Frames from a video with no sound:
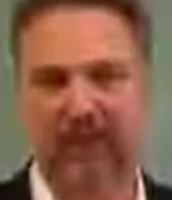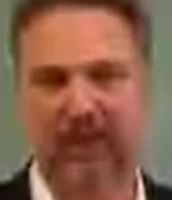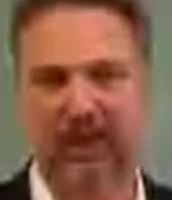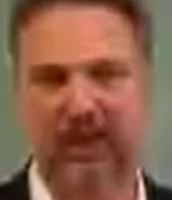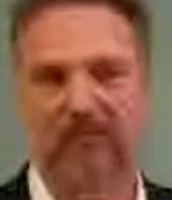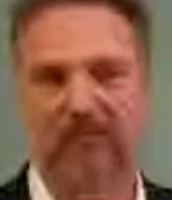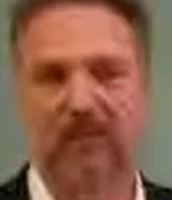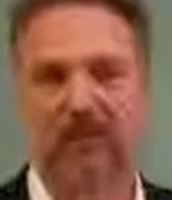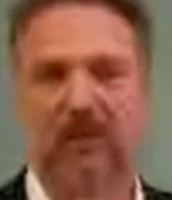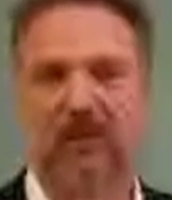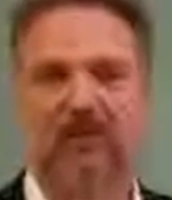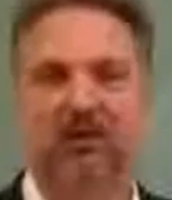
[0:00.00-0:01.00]
Okay?
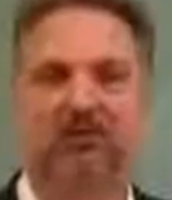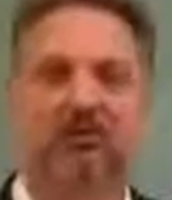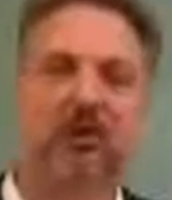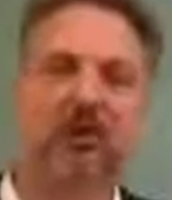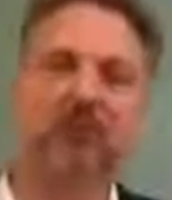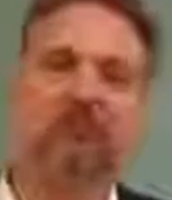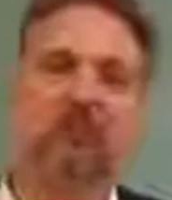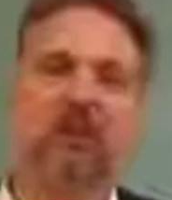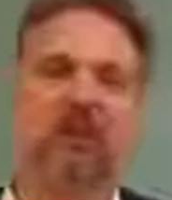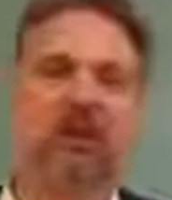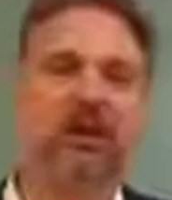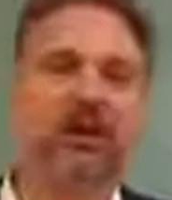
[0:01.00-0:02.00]
So it's very
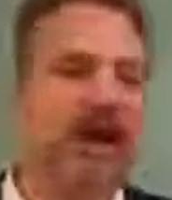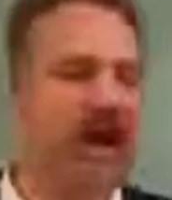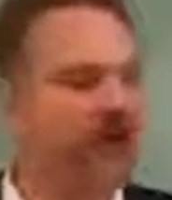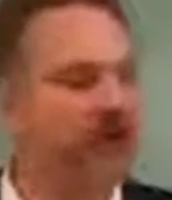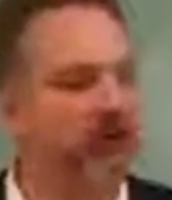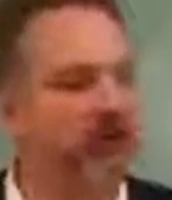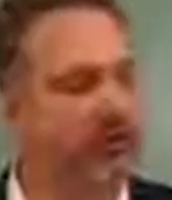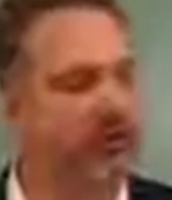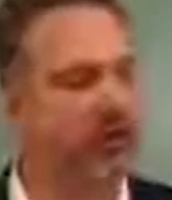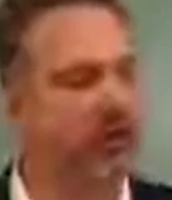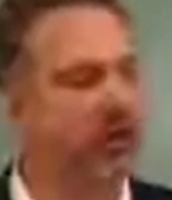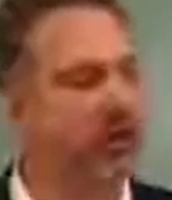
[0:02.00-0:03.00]
important that an
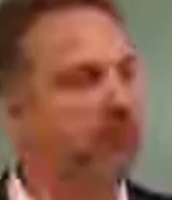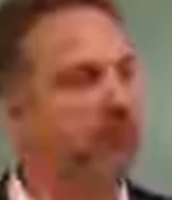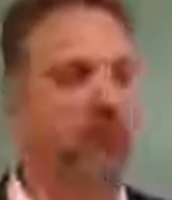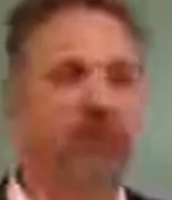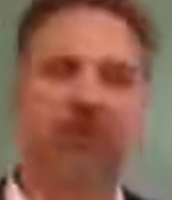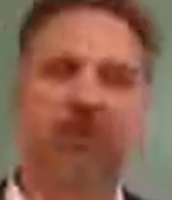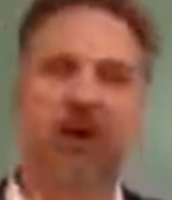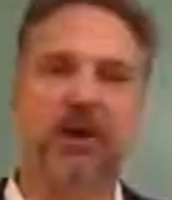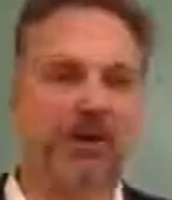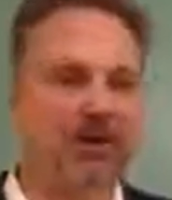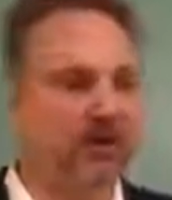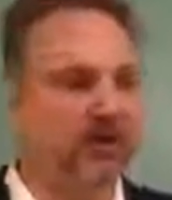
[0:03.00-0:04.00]
agent could open up
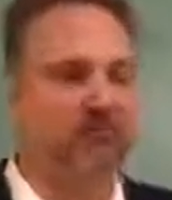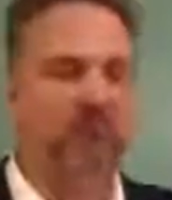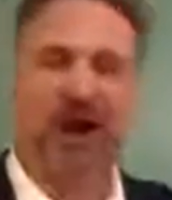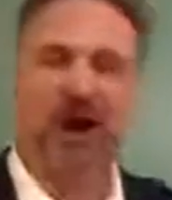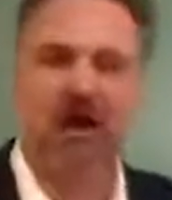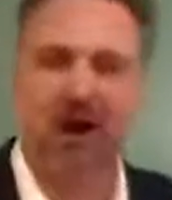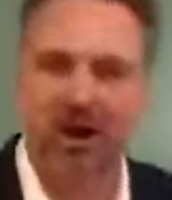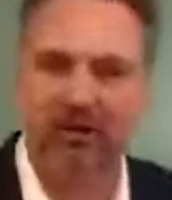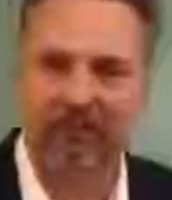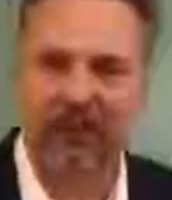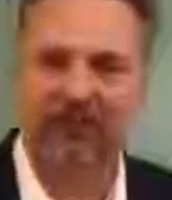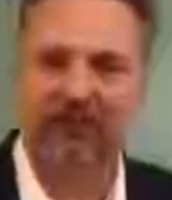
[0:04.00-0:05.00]
their back
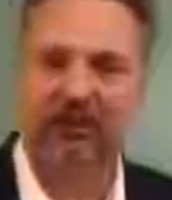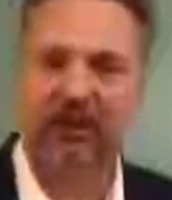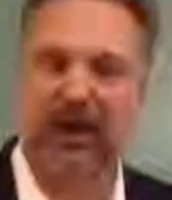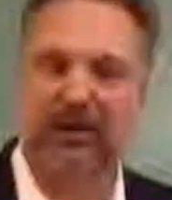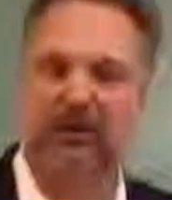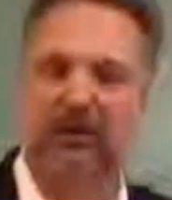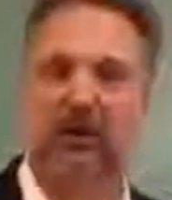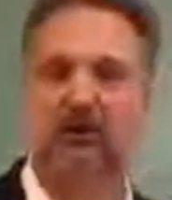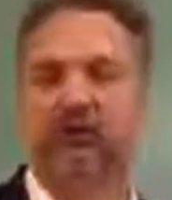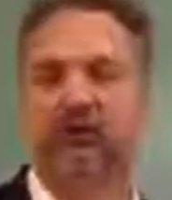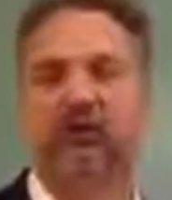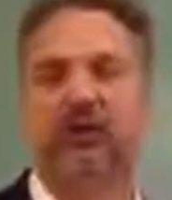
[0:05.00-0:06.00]
office and
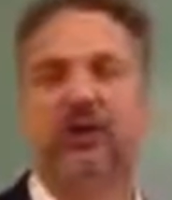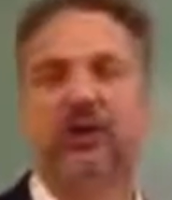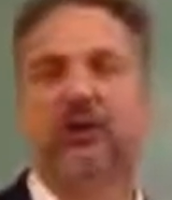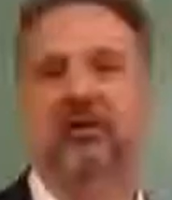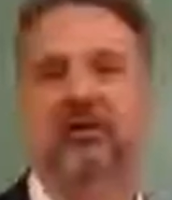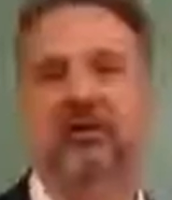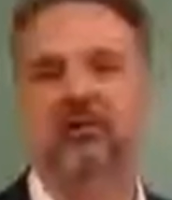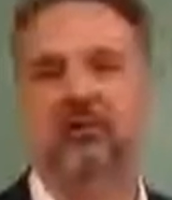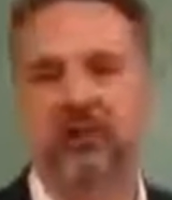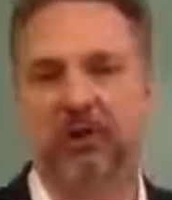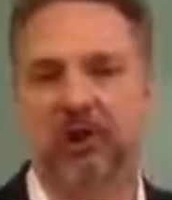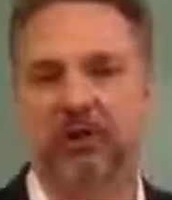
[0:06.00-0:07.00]
show someone in a
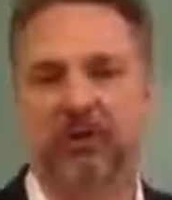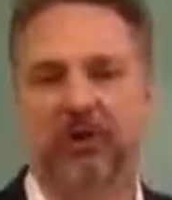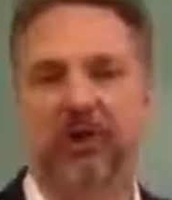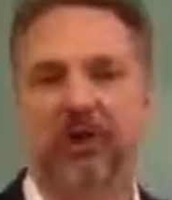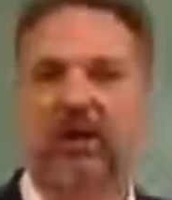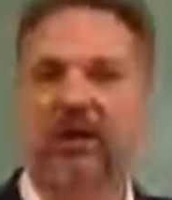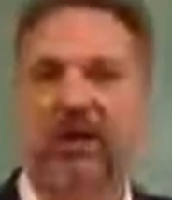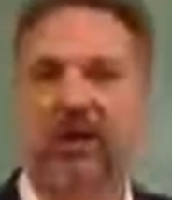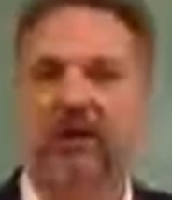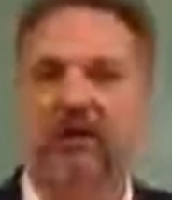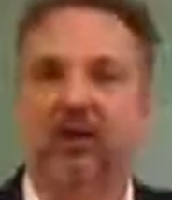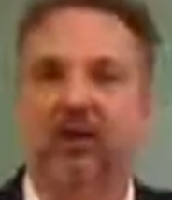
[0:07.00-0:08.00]
third world country,
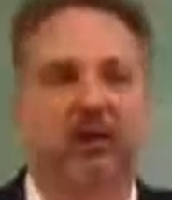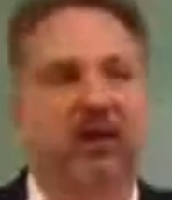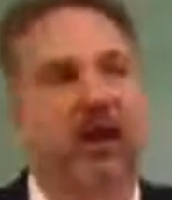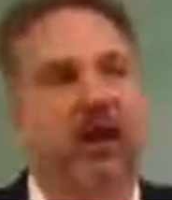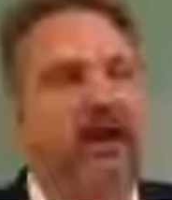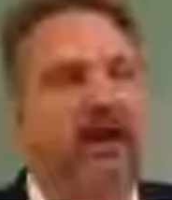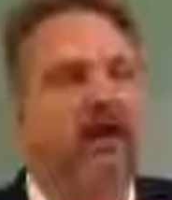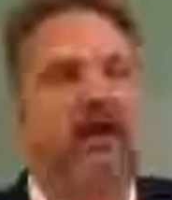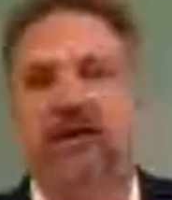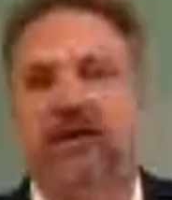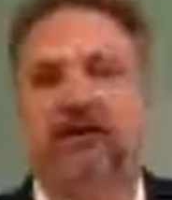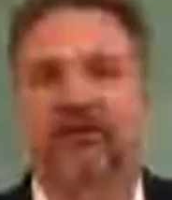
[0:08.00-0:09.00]
hey, look, I
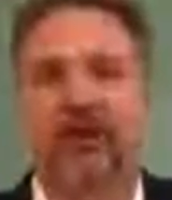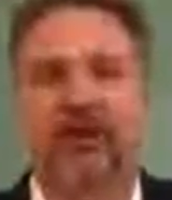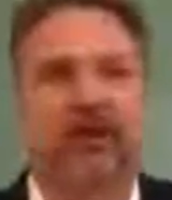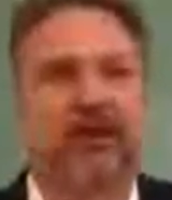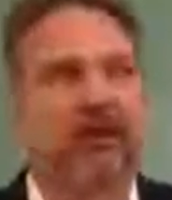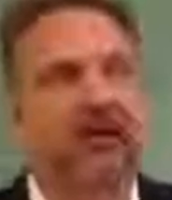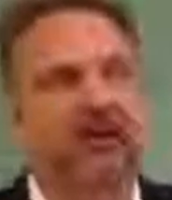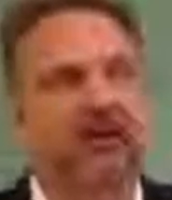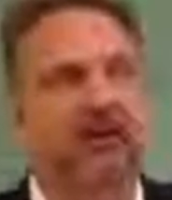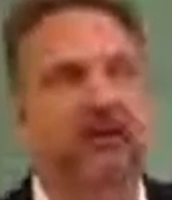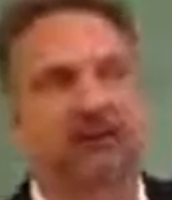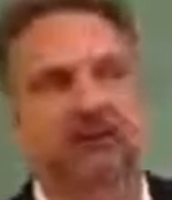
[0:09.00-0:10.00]
got in this thing.
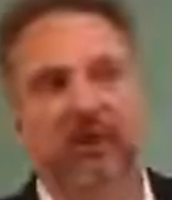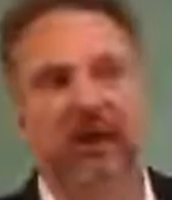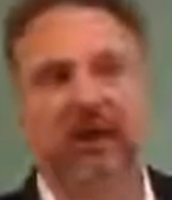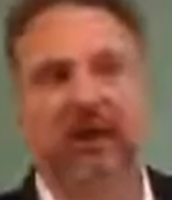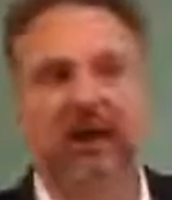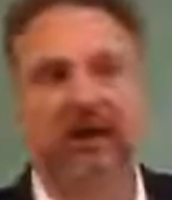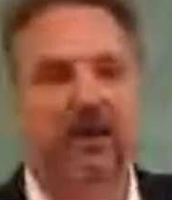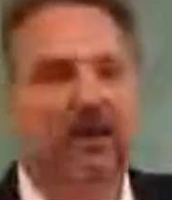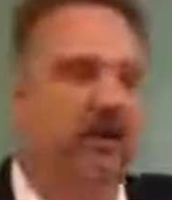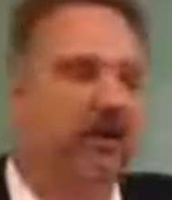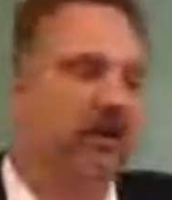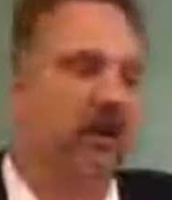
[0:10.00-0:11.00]
This is when I got
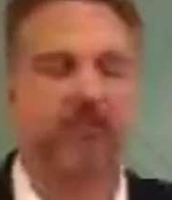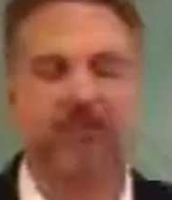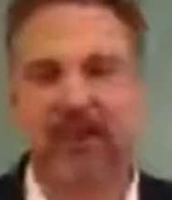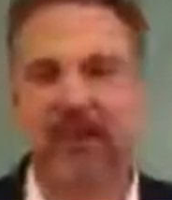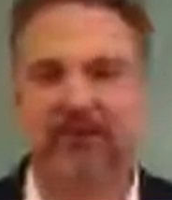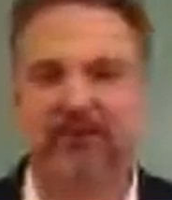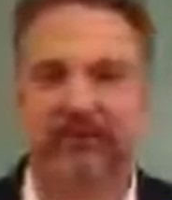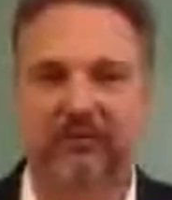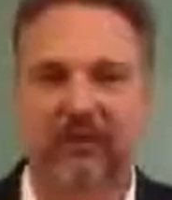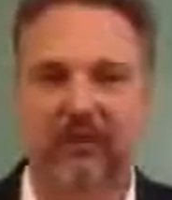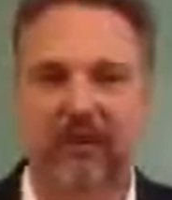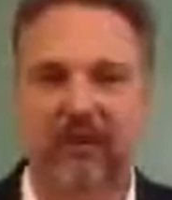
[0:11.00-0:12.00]
in. I paid
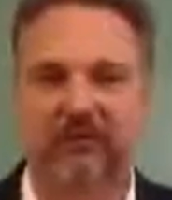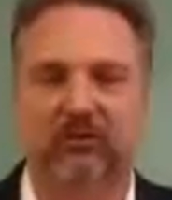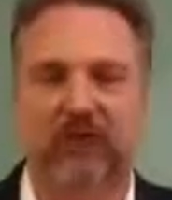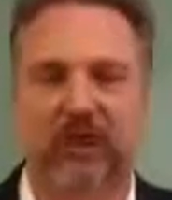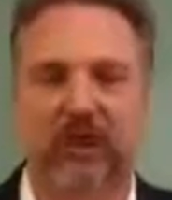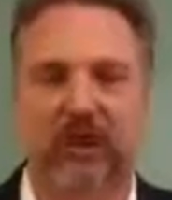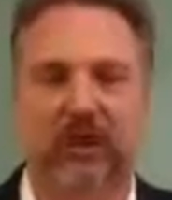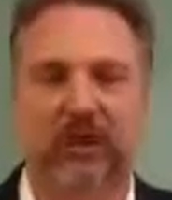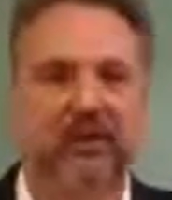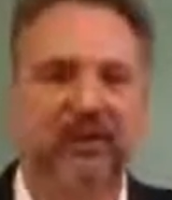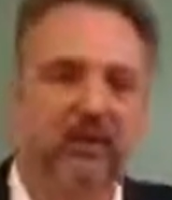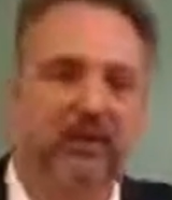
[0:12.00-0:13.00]
$7 to get
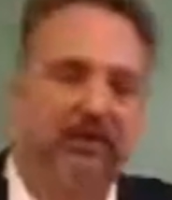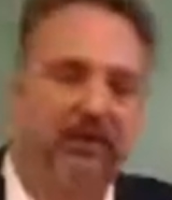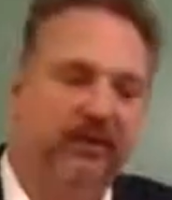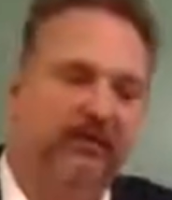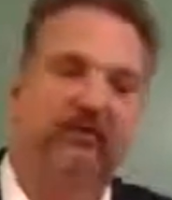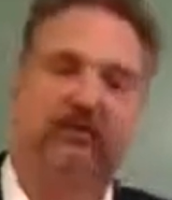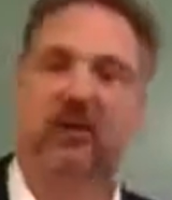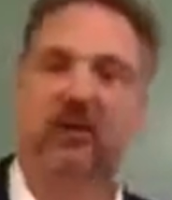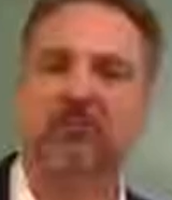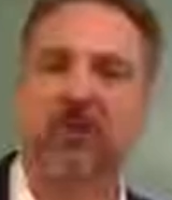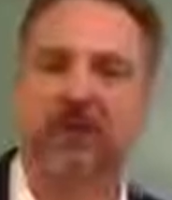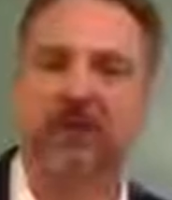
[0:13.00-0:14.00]
in. This is
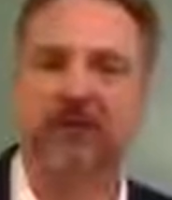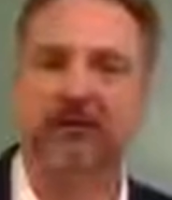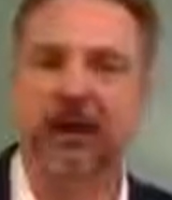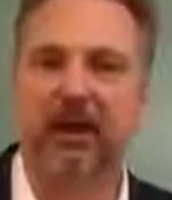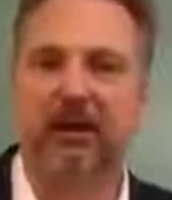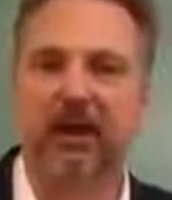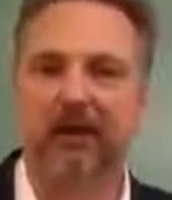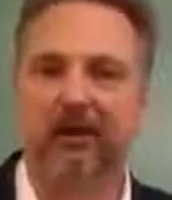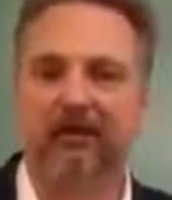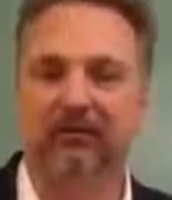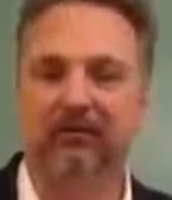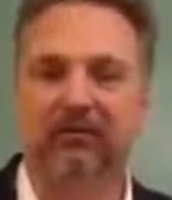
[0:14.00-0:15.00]
what I'm making right
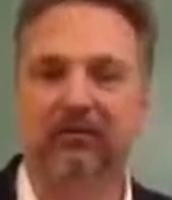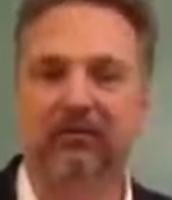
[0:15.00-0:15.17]
now.